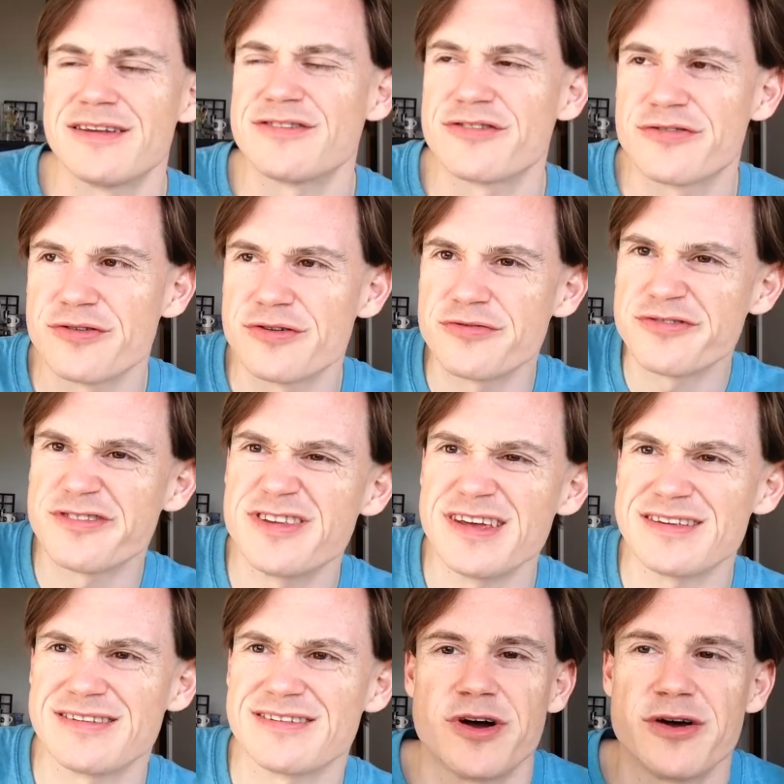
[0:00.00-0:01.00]
It just sort of
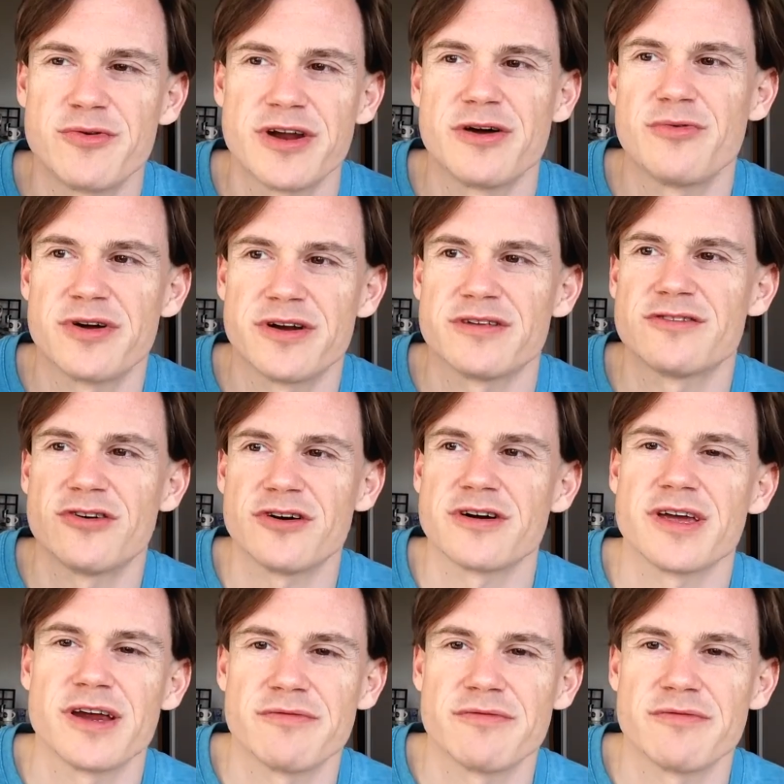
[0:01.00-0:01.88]
sits. Why would I want to talk